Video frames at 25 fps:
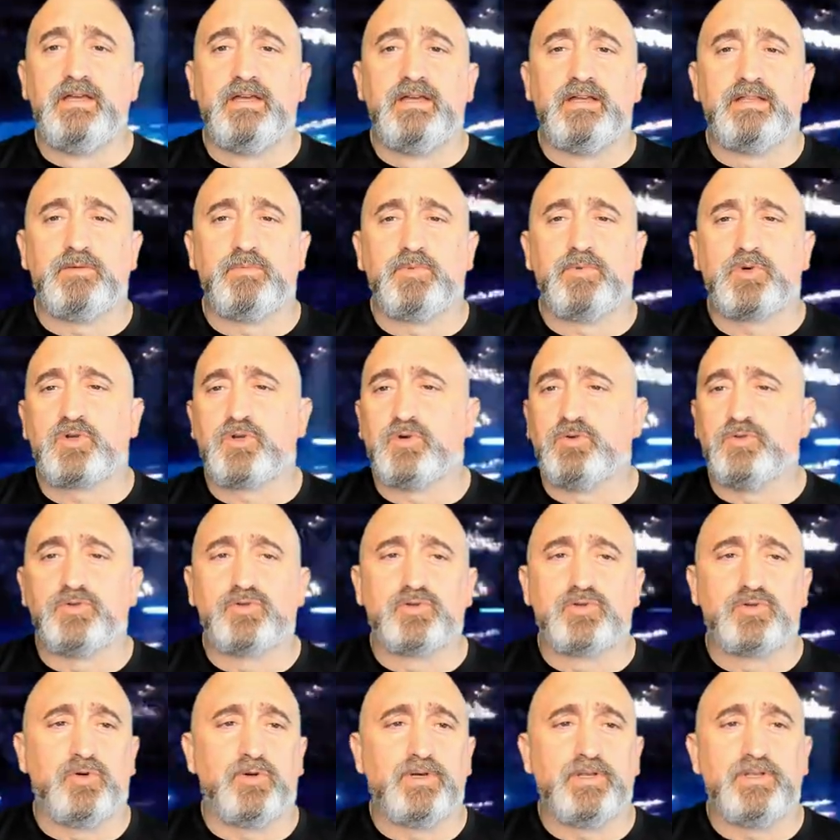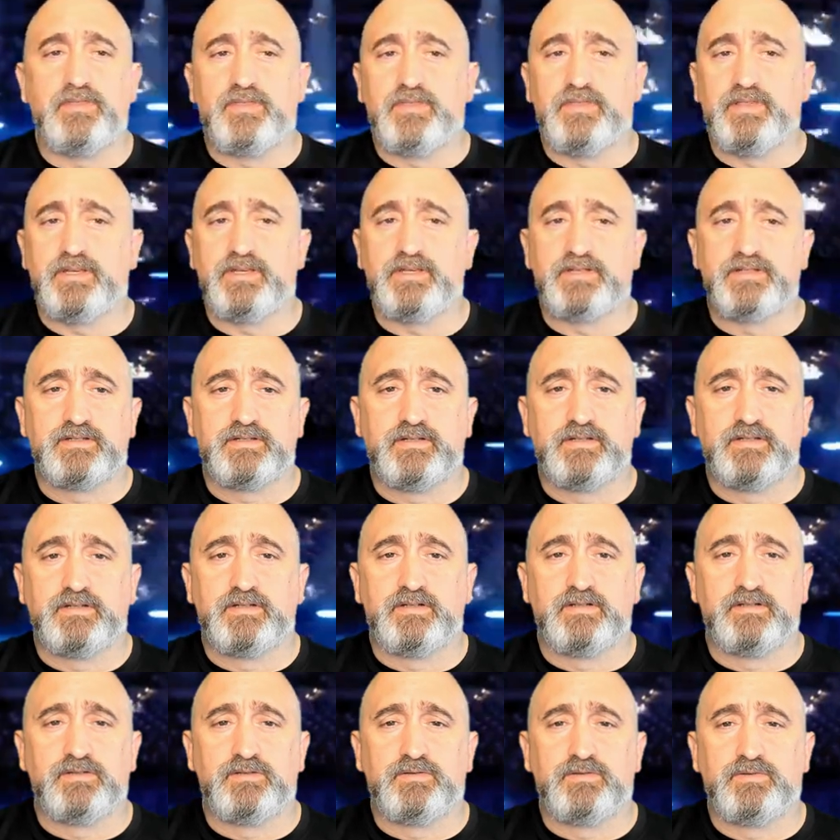they were controlling things
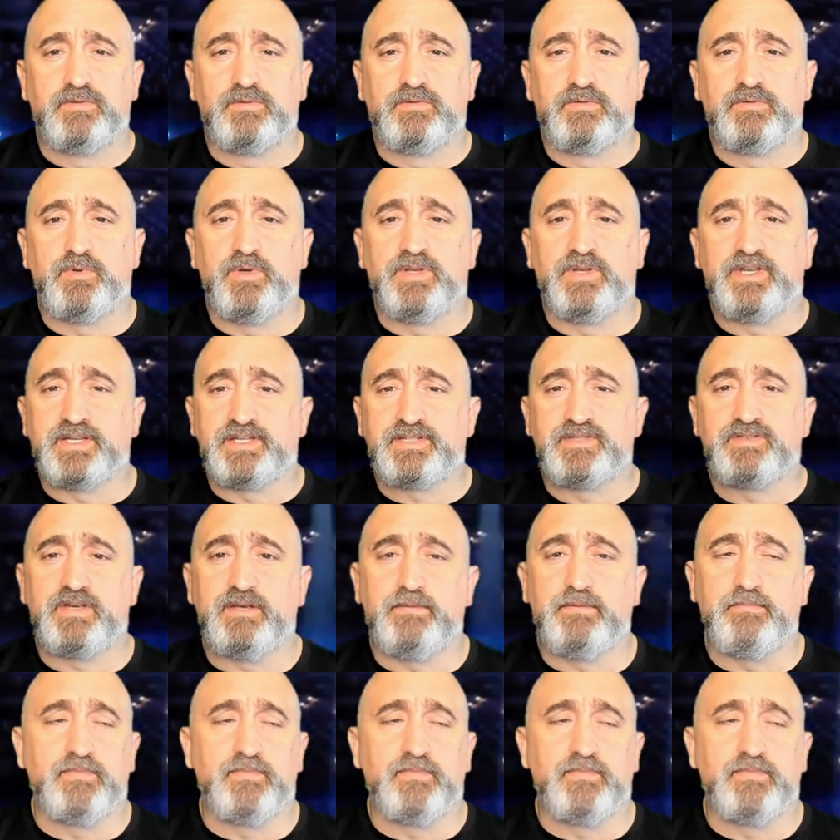to an extreme.